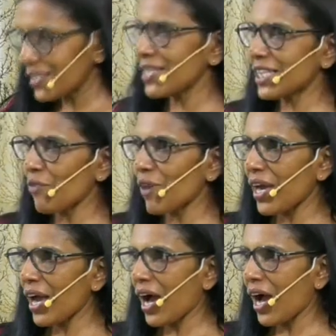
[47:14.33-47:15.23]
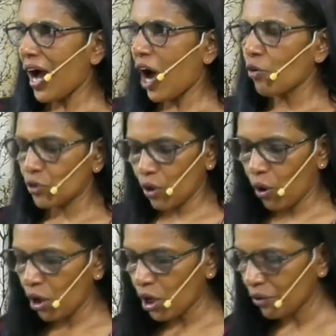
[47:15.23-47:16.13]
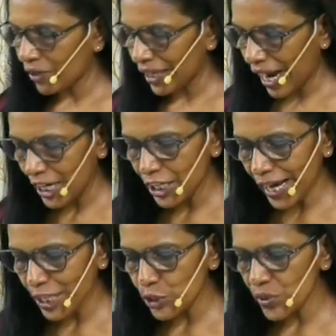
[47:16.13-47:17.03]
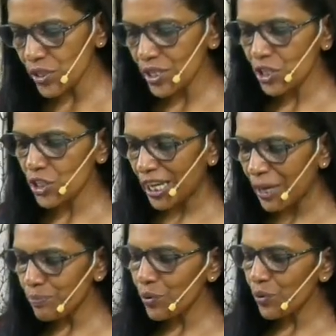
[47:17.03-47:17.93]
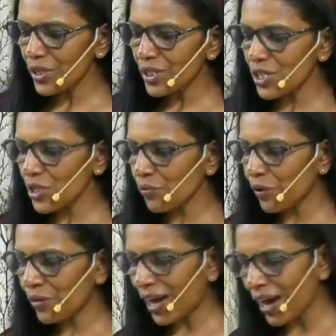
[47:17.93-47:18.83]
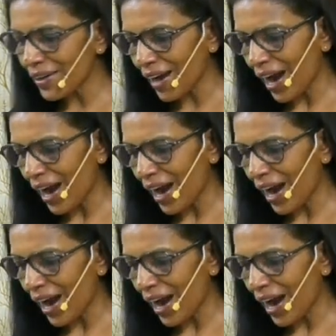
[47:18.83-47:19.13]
This is the way out for all our unrighteousness, impurities of our heart,